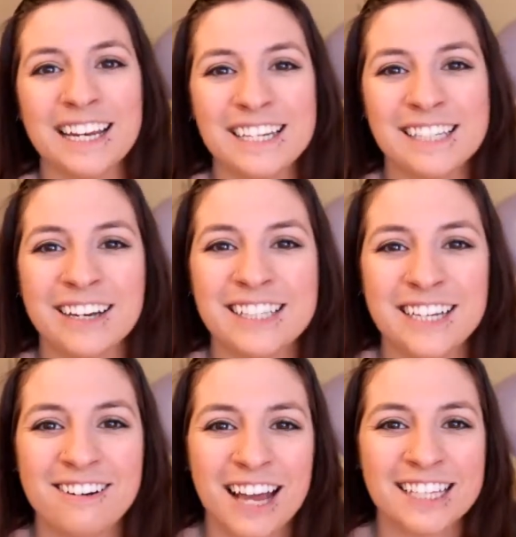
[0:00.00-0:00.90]
And until I
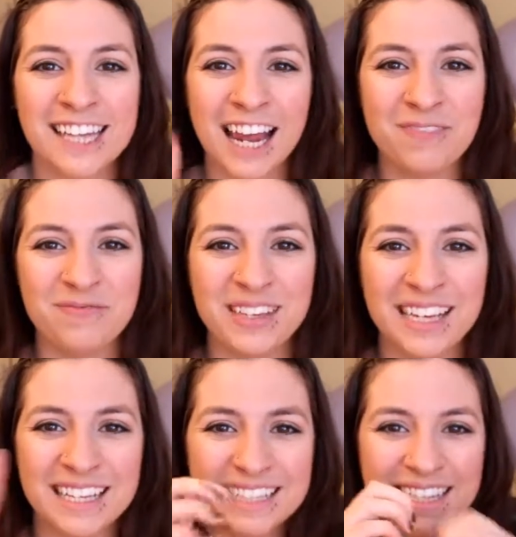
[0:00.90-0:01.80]
see you next time,
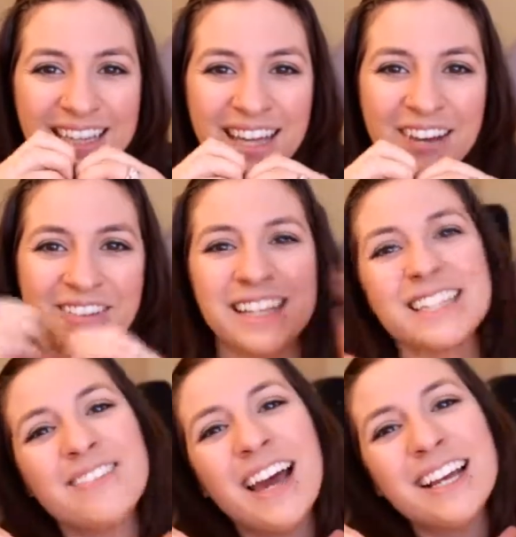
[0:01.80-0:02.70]
peace, love,
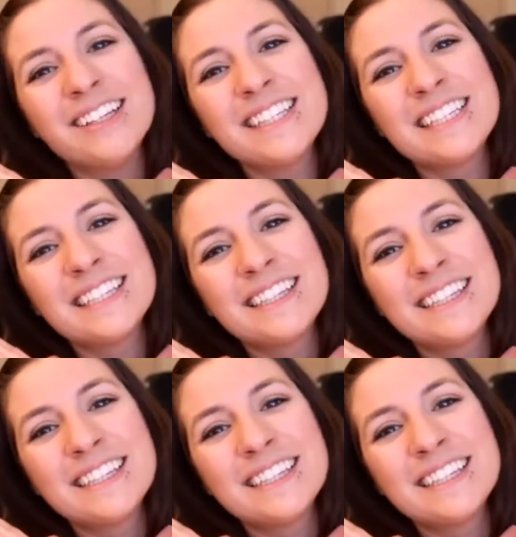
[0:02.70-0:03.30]
and smiles.